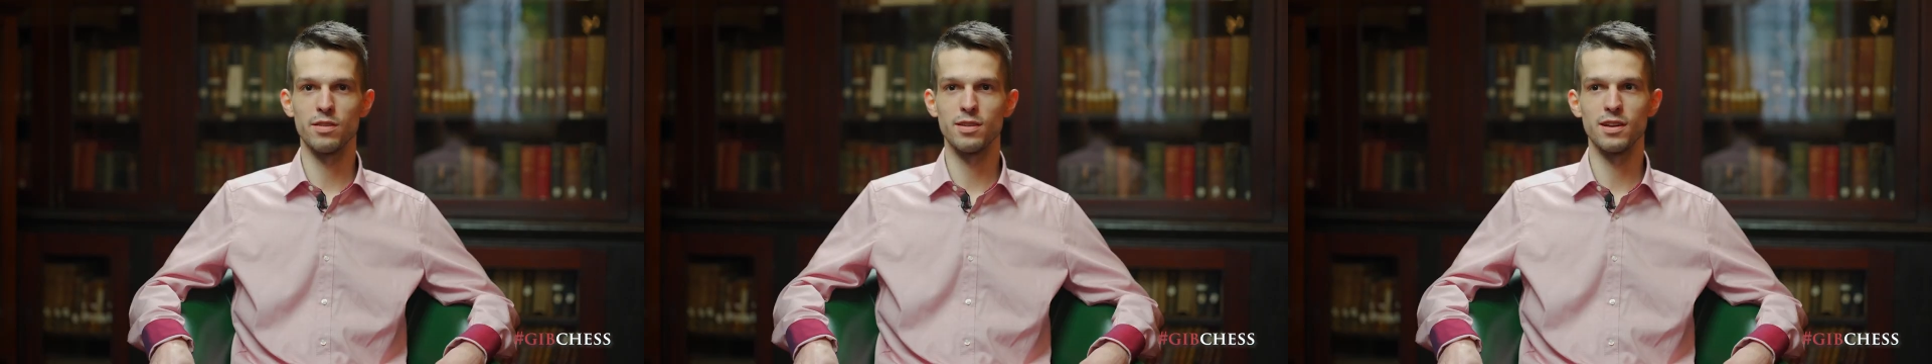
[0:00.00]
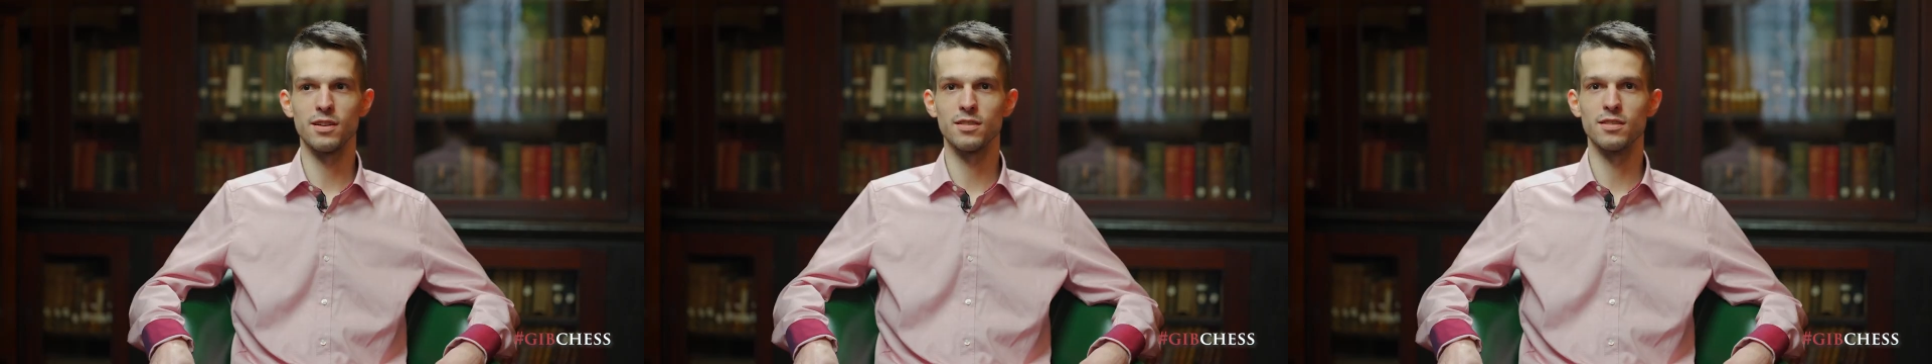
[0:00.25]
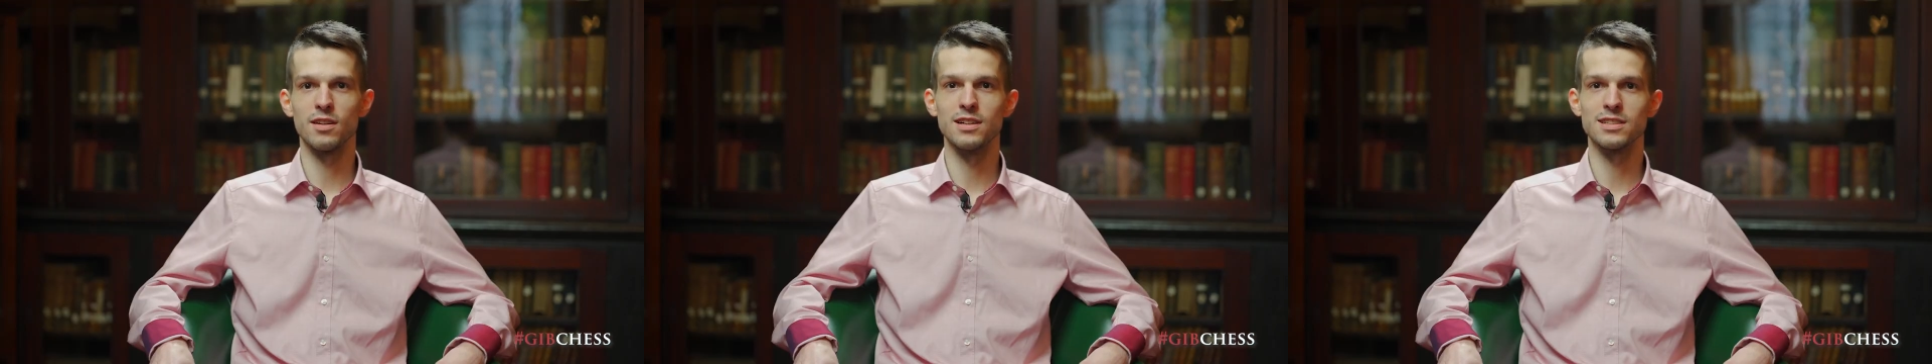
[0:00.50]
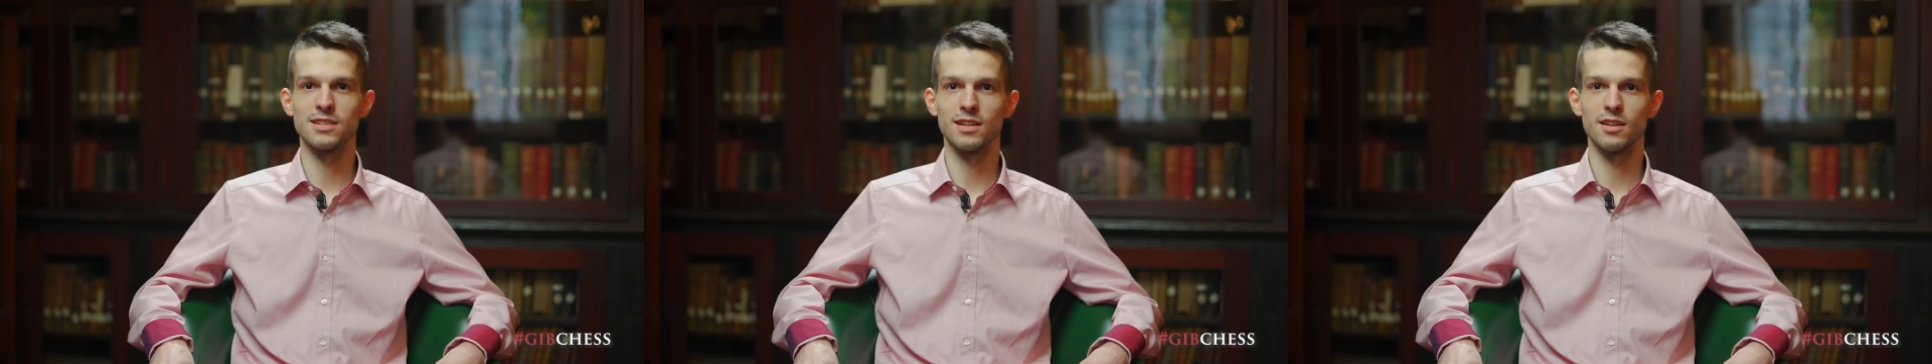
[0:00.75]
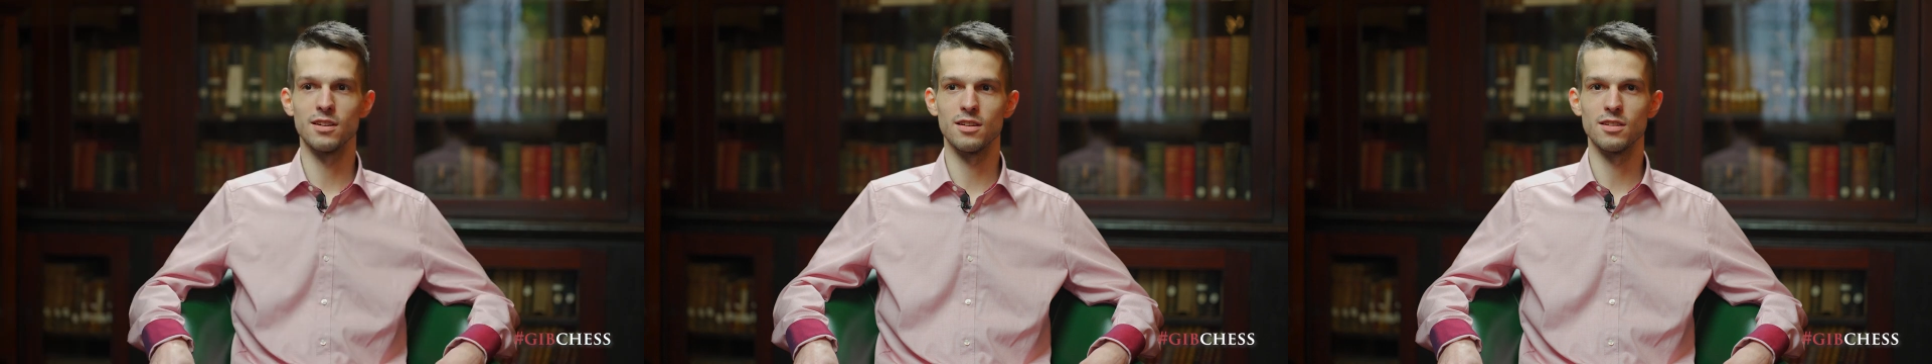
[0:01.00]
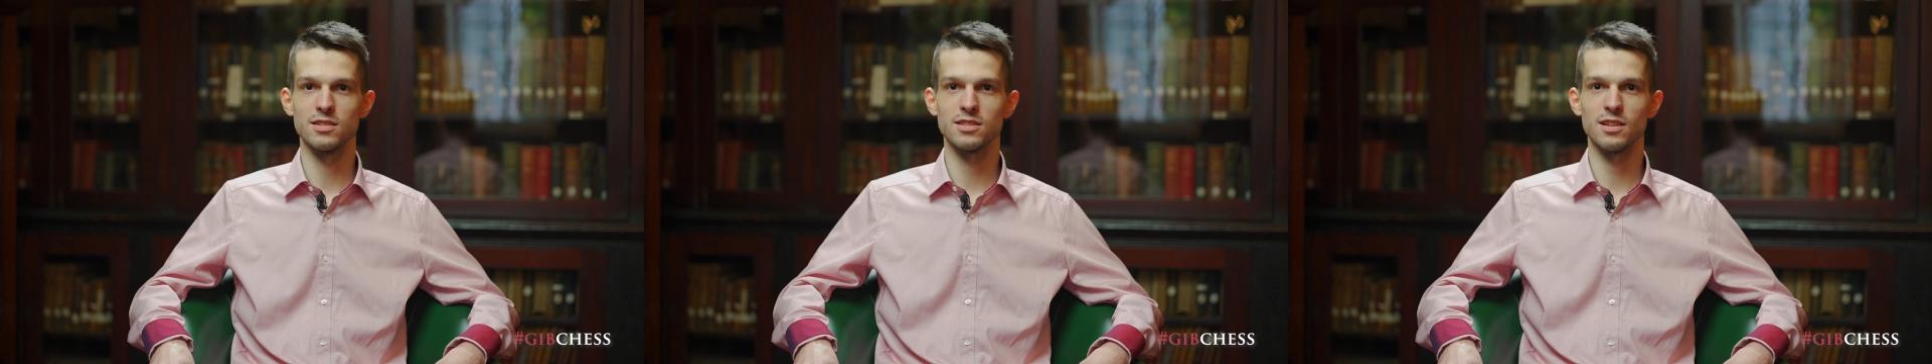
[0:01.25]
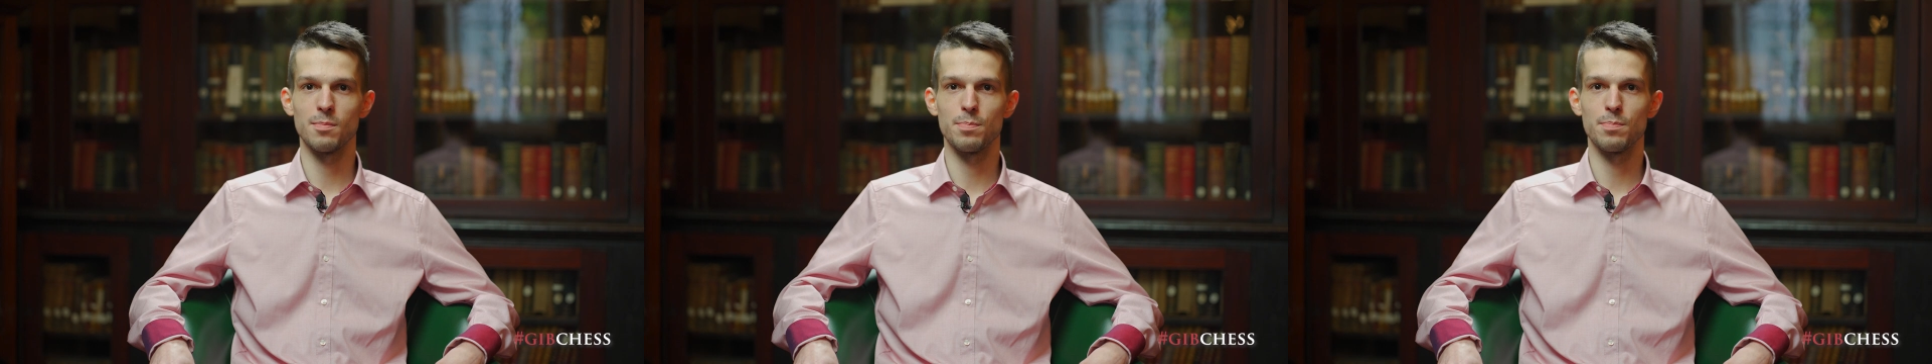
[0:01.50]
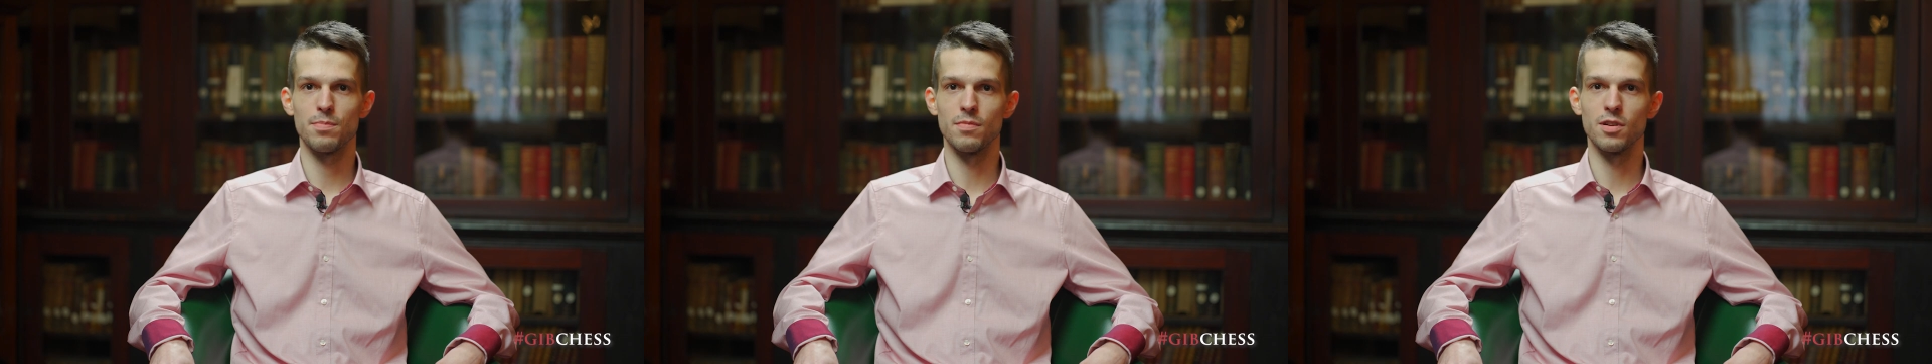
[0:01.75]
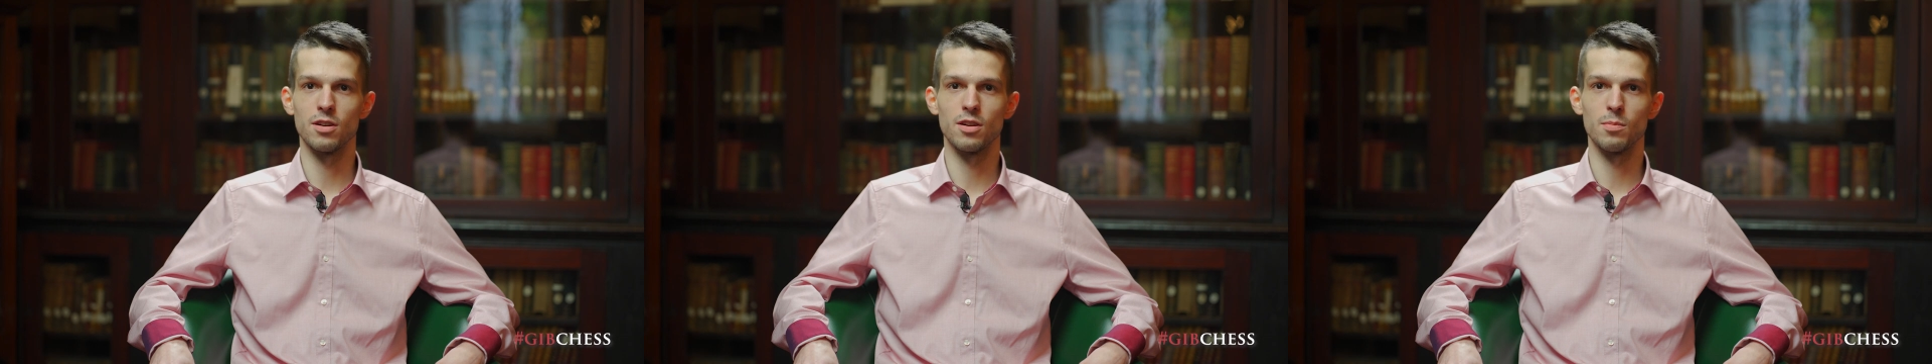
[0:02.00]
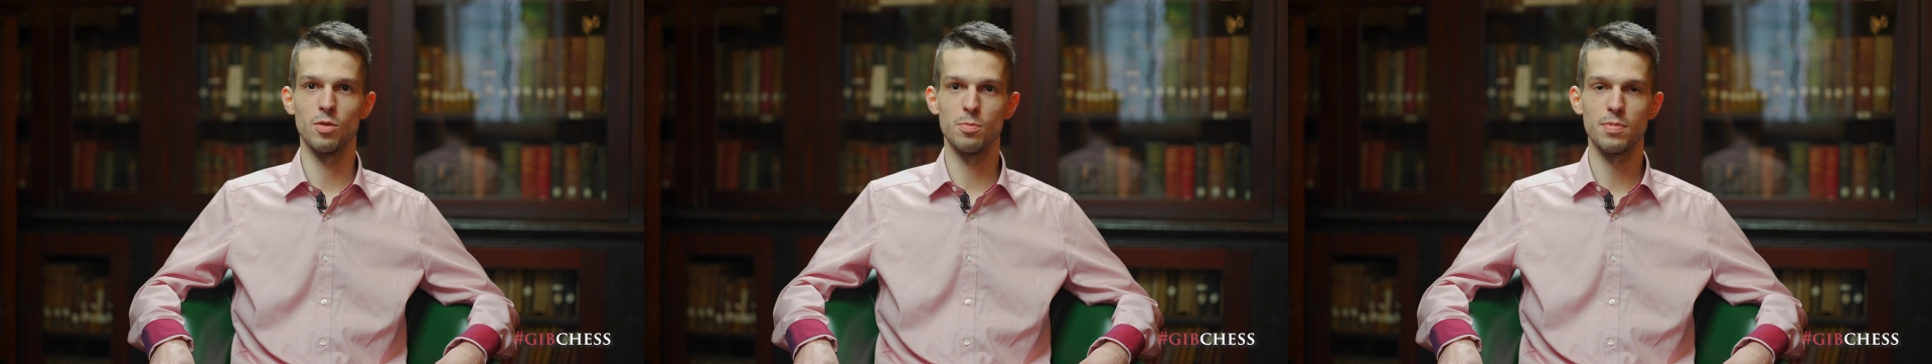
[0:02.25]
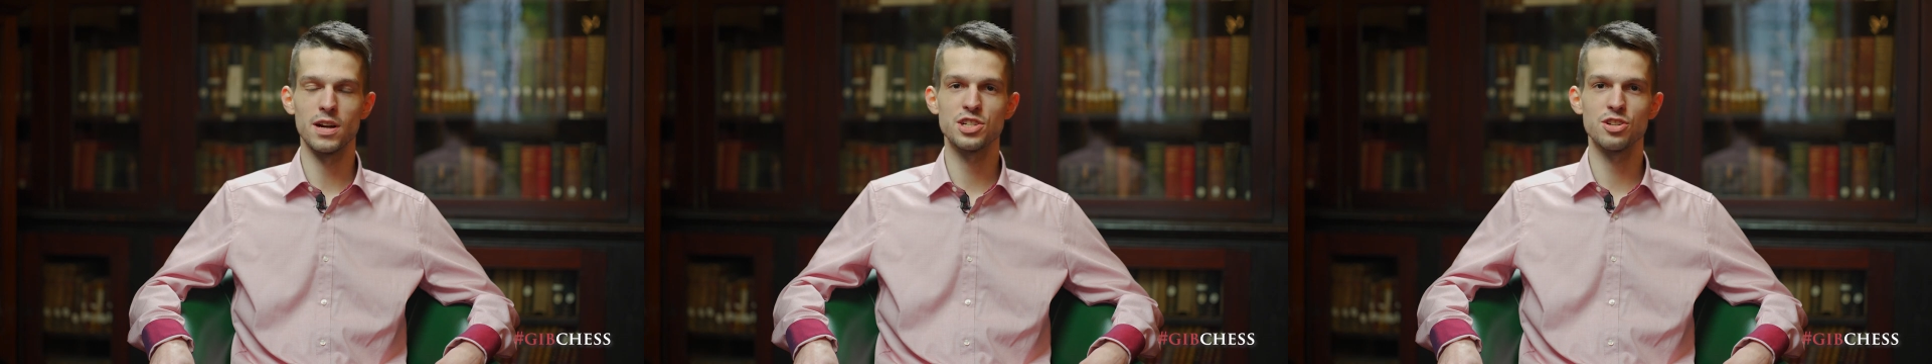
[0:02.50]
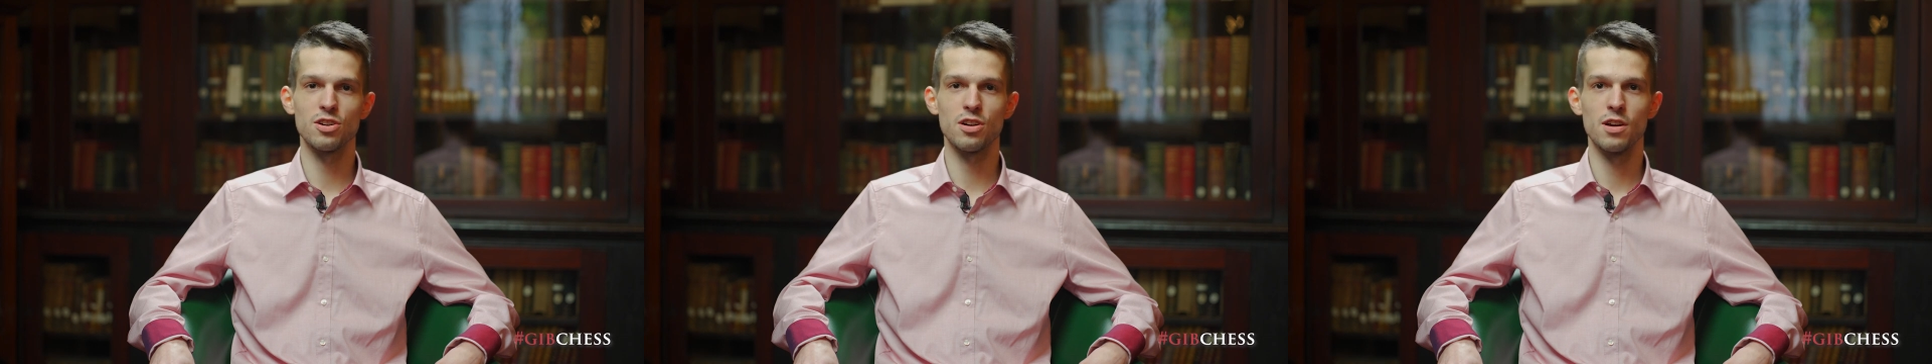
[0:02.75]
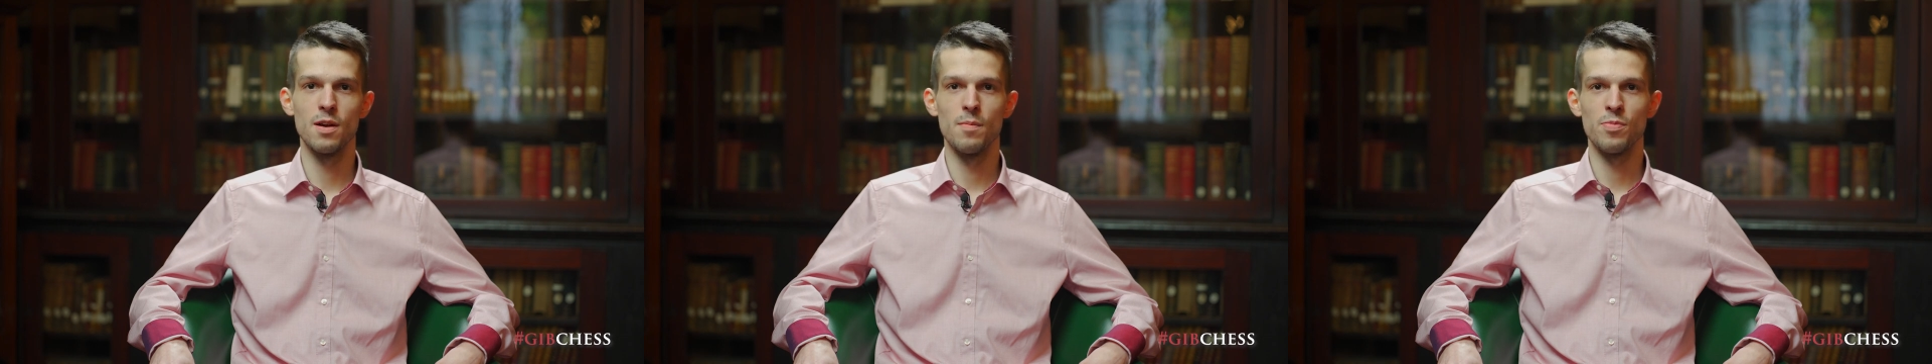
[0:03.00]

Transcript: I think there is uh, some uh, more pressure.